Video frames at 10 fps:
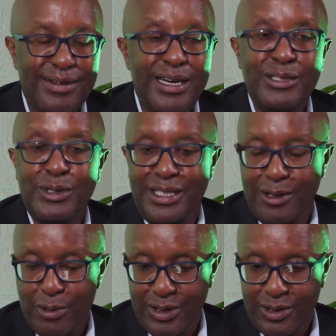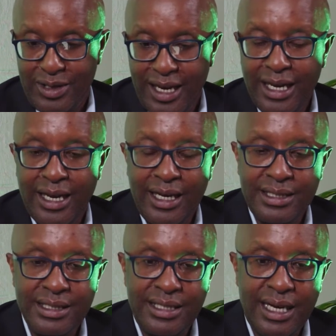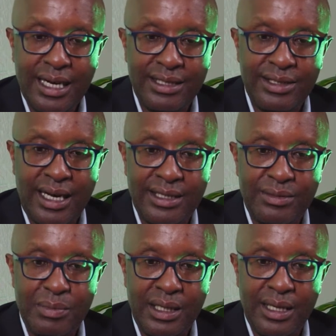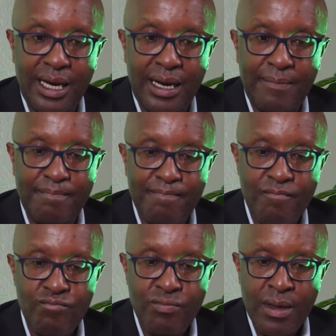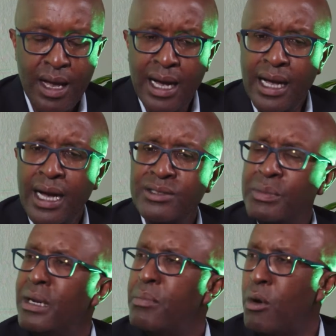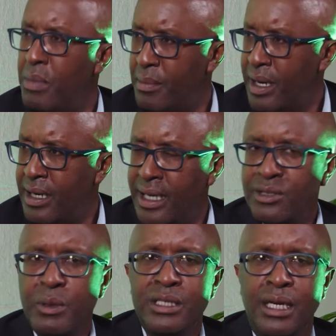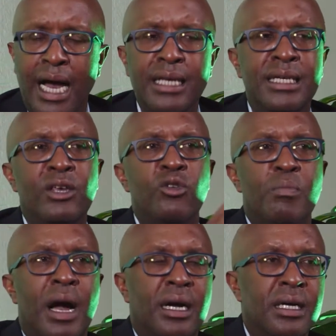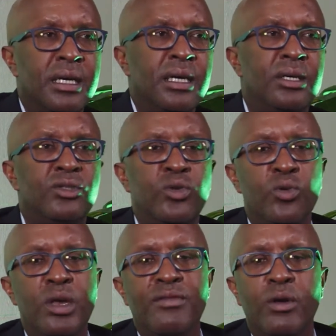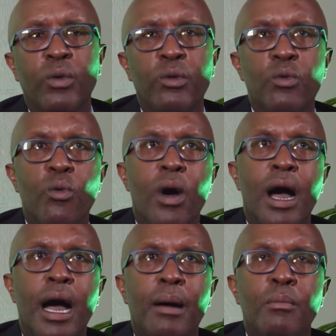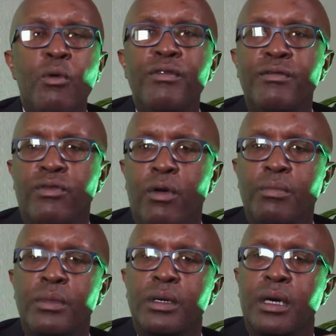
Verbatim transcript: Very interesting question. Legacy tech has been a problem, and especially I'll take you back to even when we were moving from